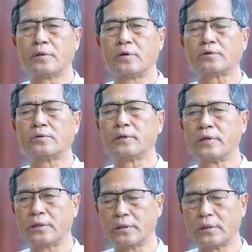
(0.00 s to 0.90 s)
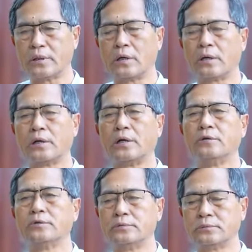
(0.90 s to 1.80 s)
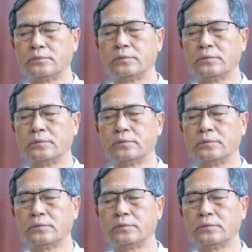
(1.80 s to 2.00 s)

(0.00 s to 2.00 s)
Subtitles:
not only now